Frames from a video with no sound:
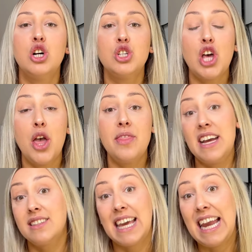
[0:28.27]
So
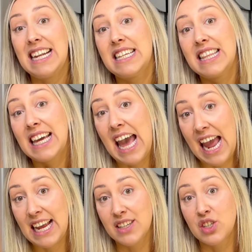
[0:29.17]
let's get into the
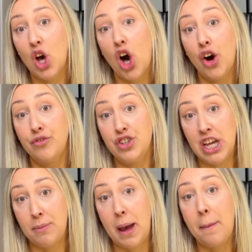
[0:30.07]
case of
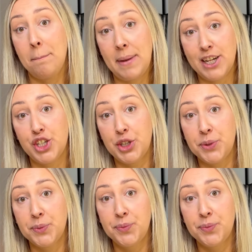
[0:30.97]
Jemma Mitchell.